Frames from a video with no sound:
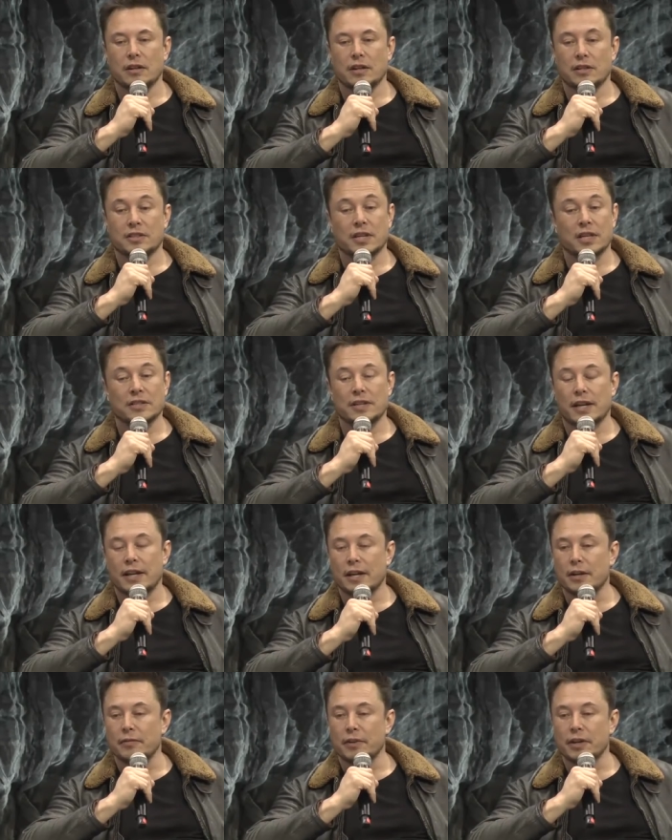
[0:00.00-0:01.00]
scares the hell
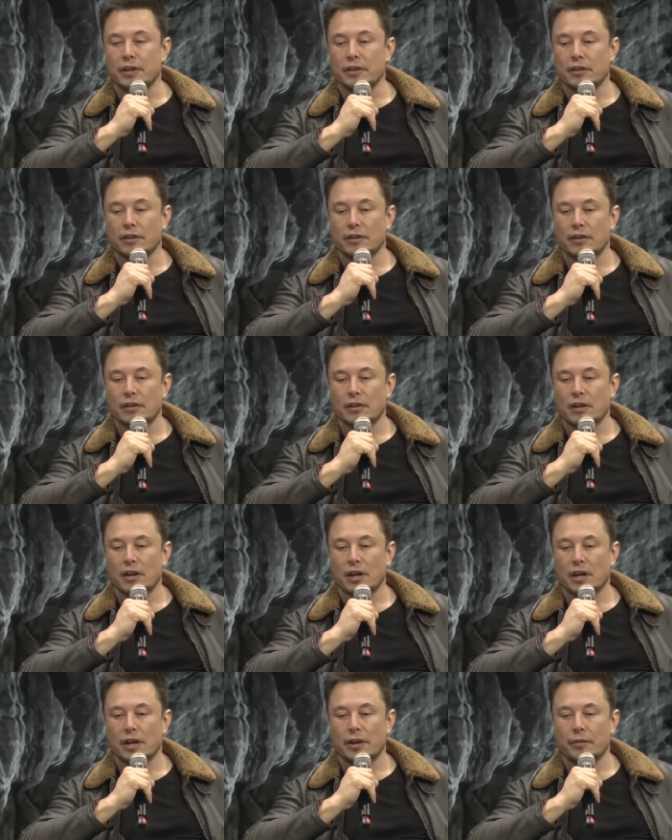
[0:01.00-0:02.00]
out of me.
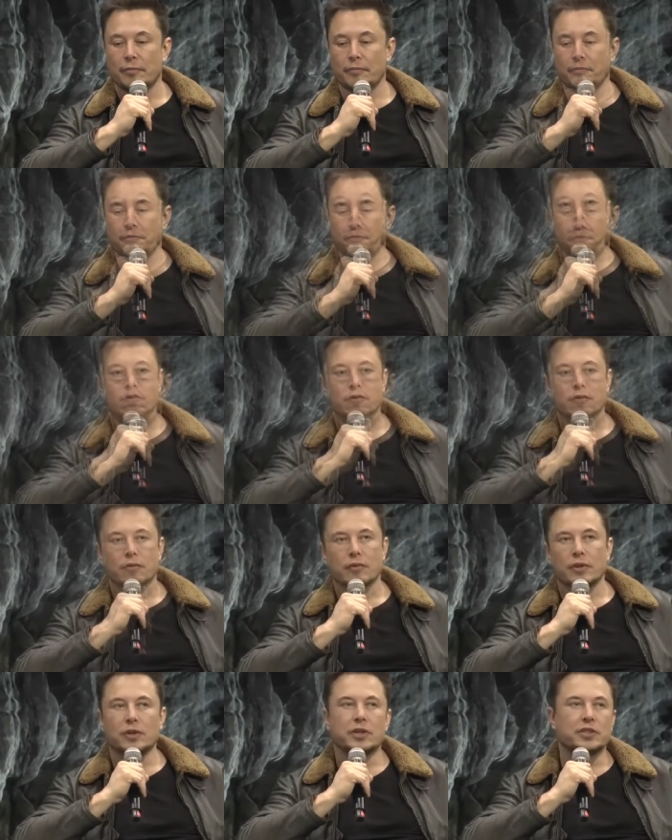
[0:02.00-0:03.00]
Um,
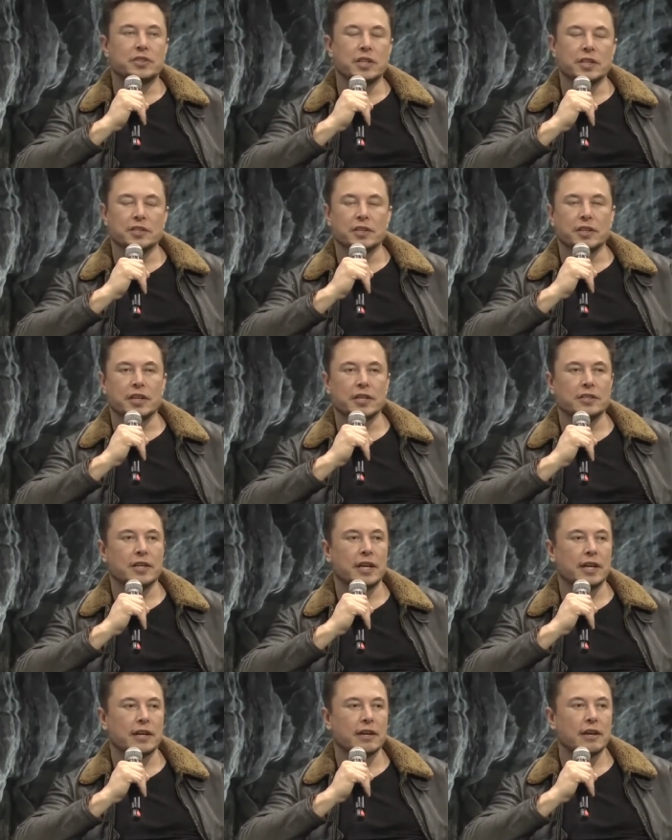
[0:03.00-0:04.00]
you can see this in things
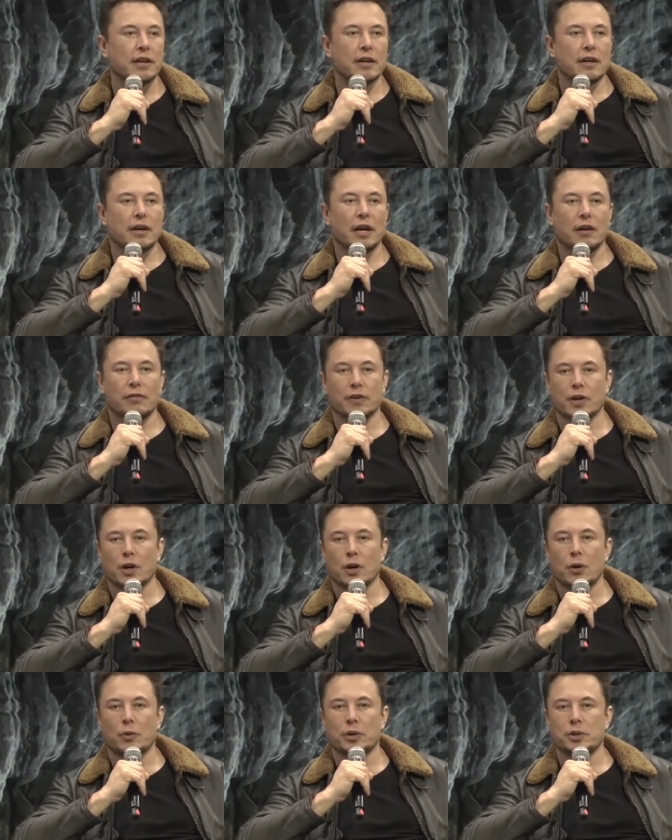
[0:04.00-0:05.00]
like
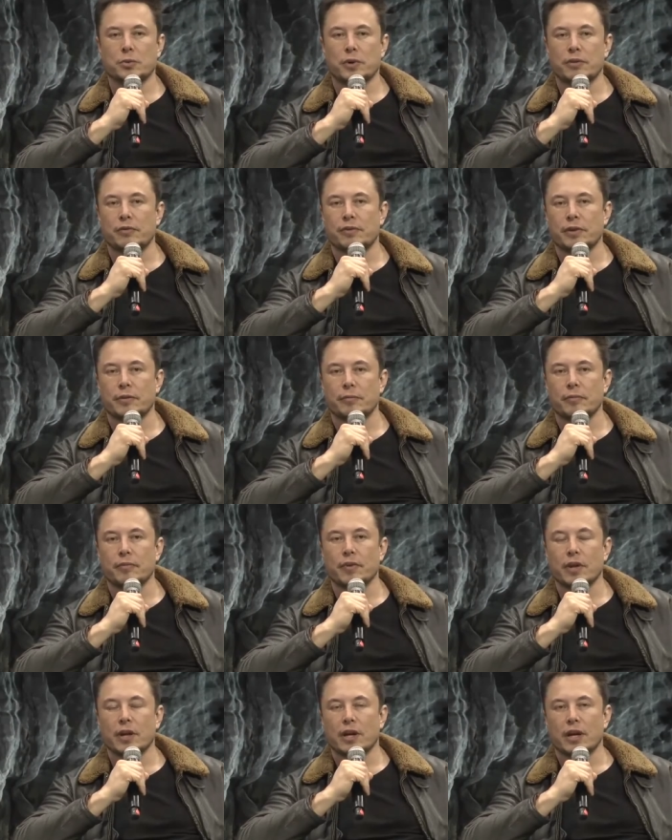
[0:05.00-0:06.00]
AlphaGo, which went from,
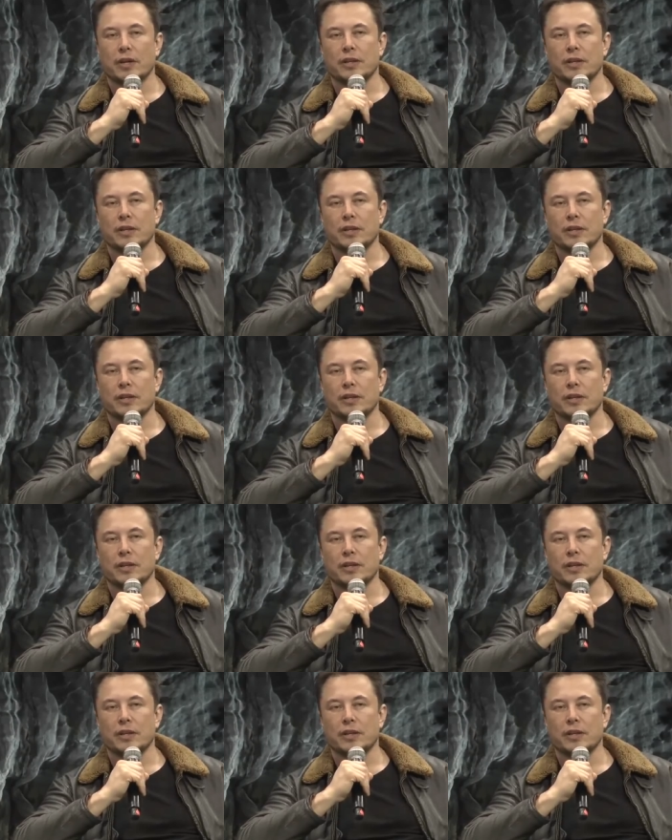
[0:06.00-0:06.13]
in the